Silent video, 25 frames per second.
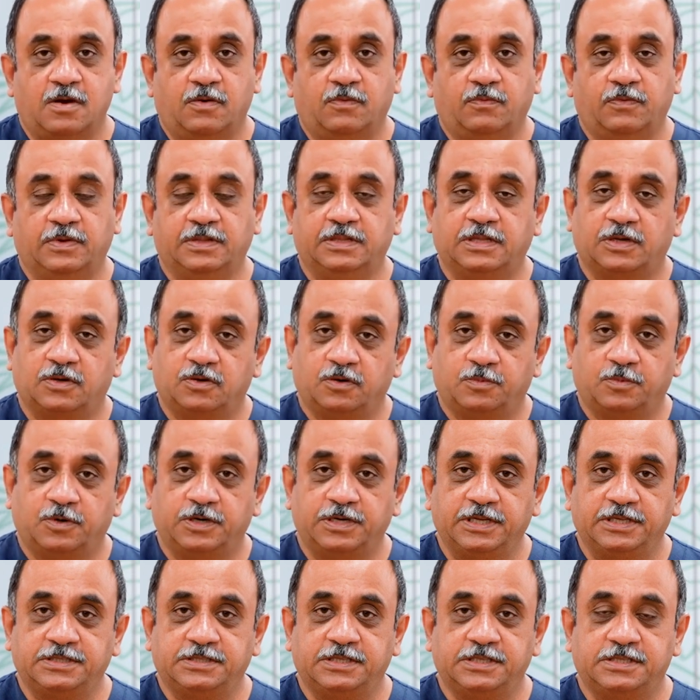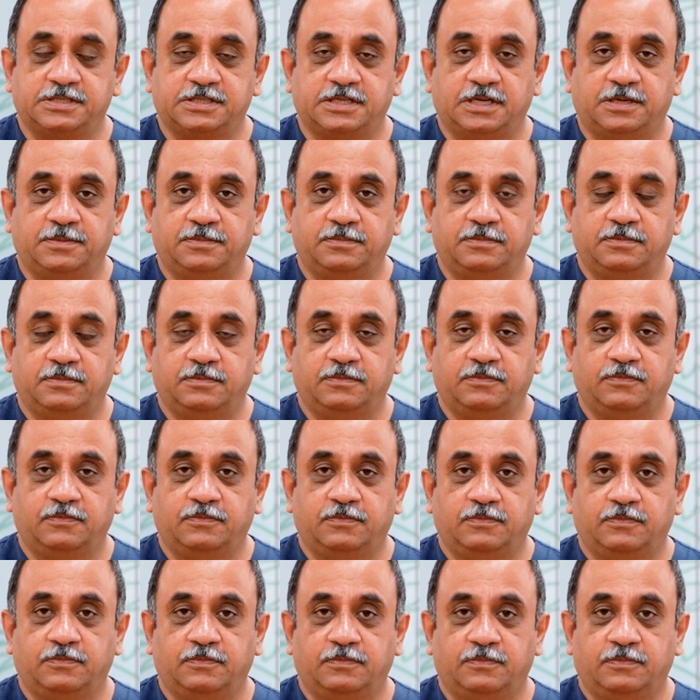With the robotic system,
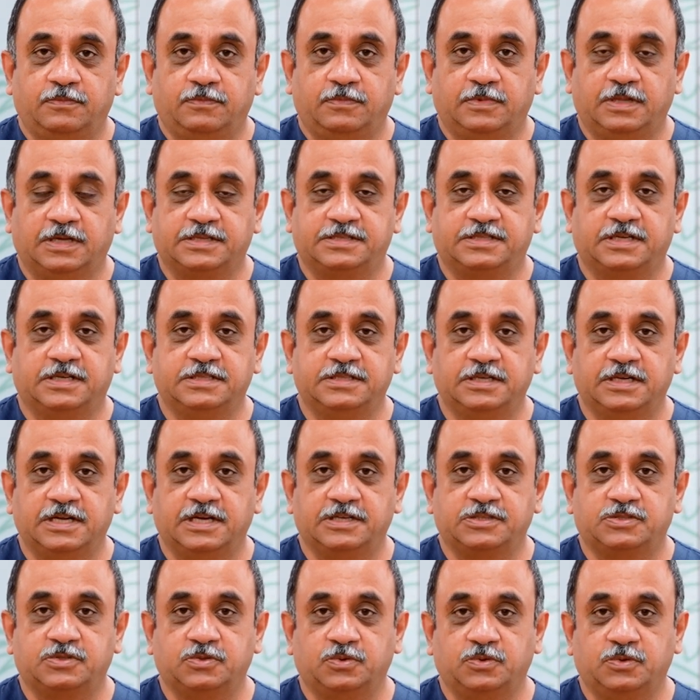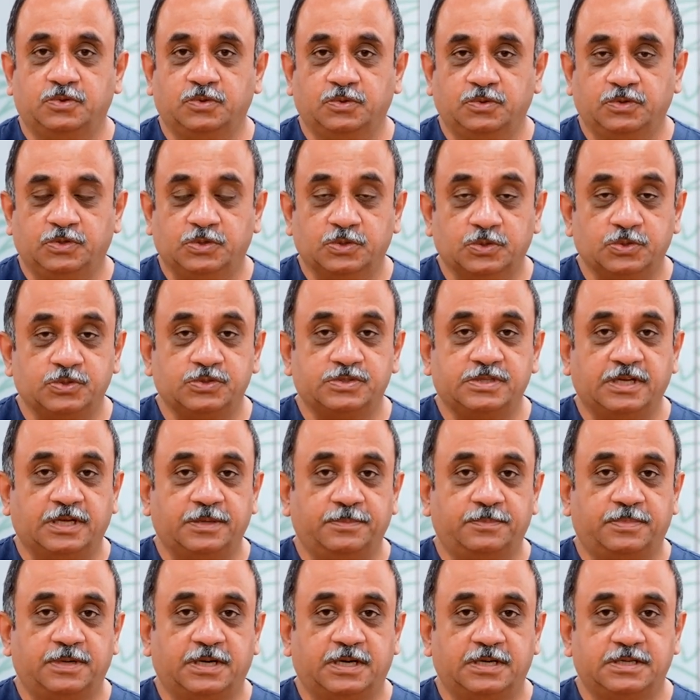the surgeon has to use the
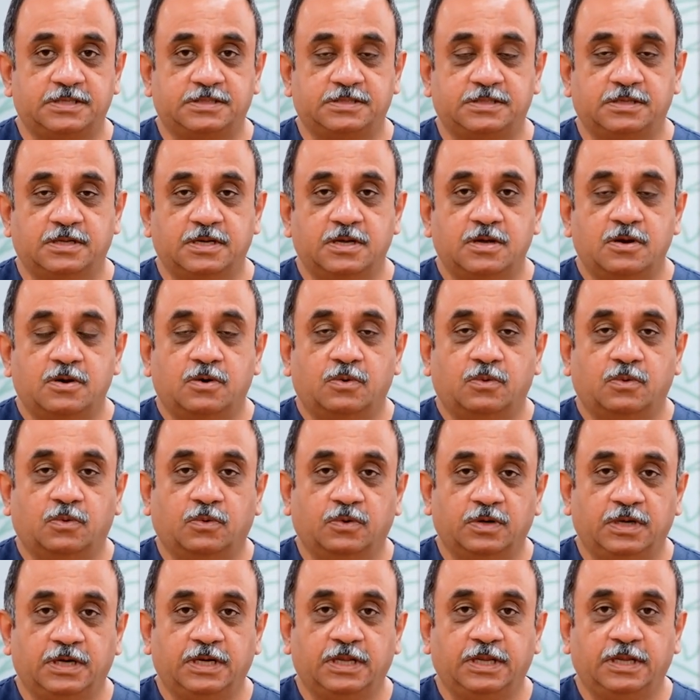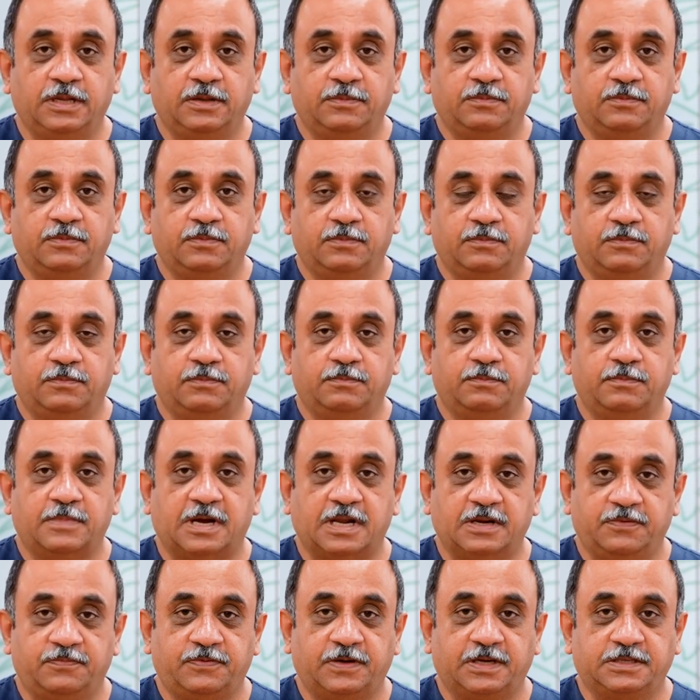implants only
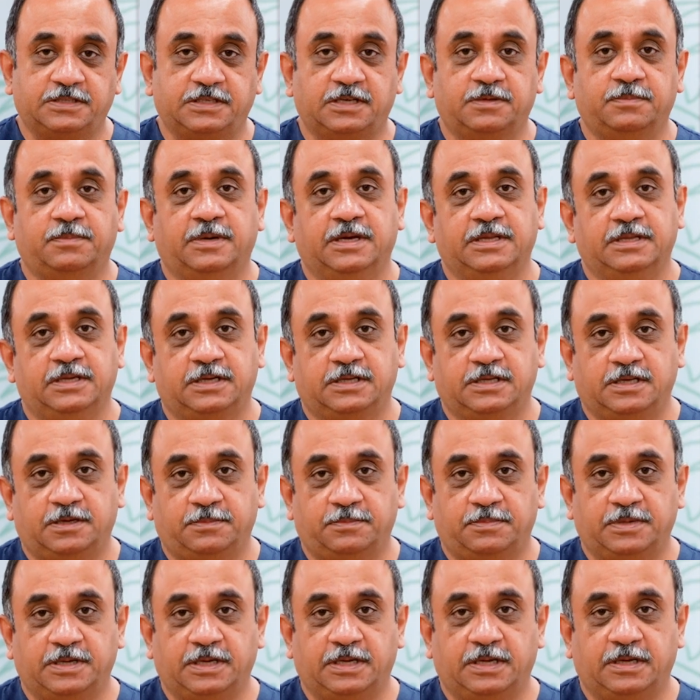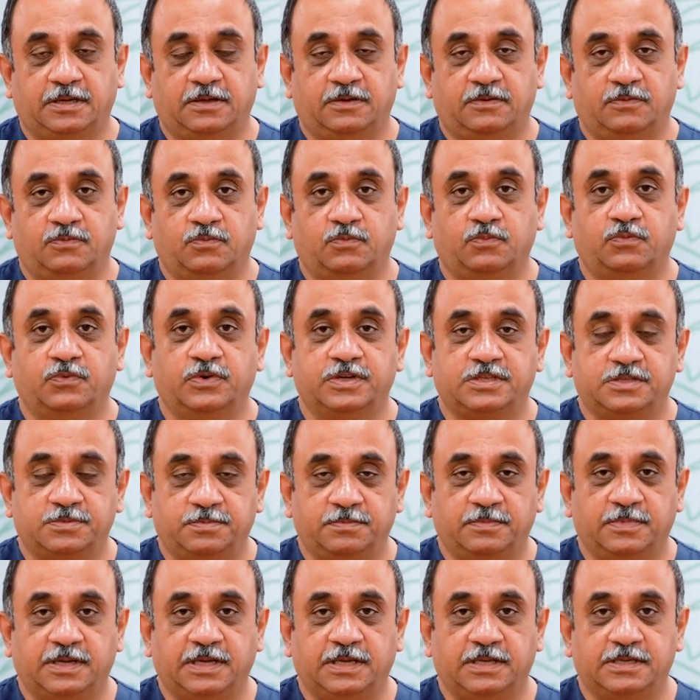manufactured by that company, which
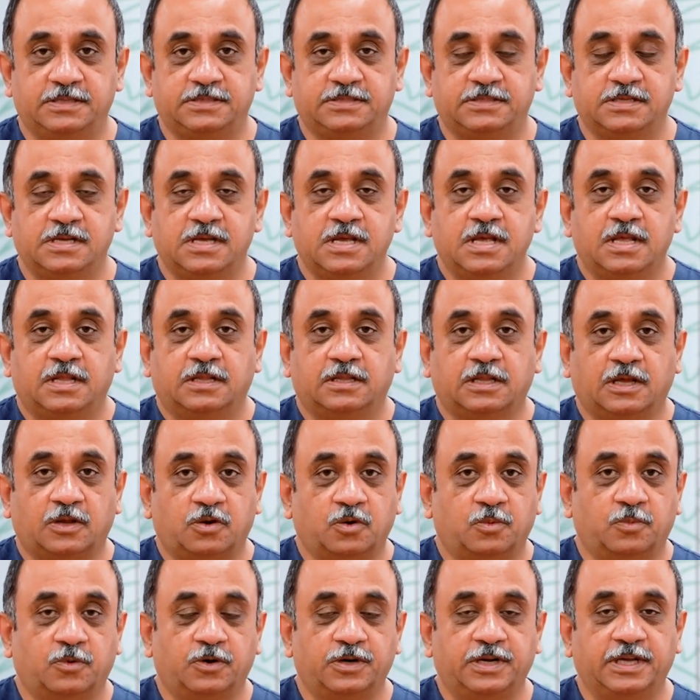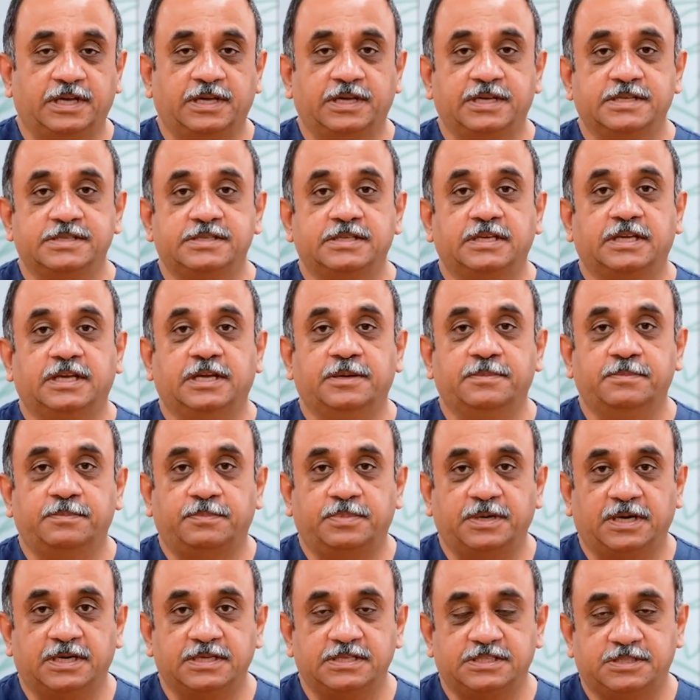means the robotic is
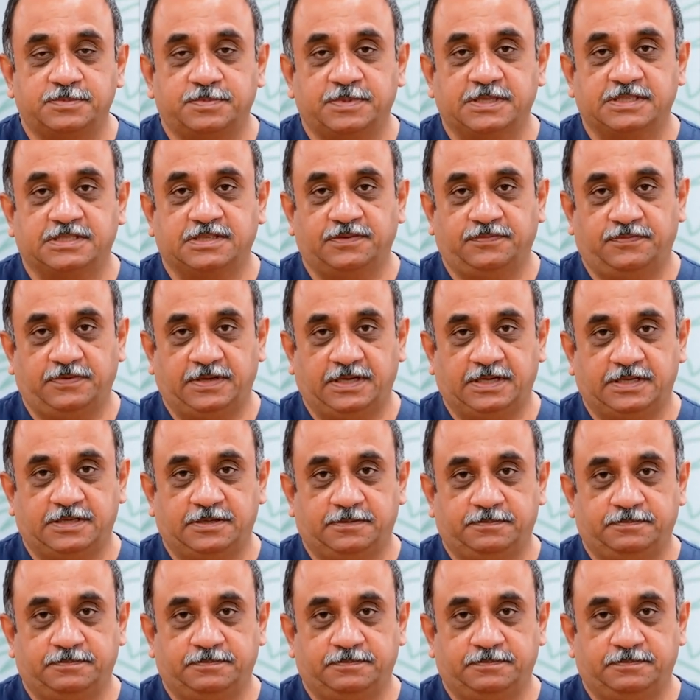implant specific.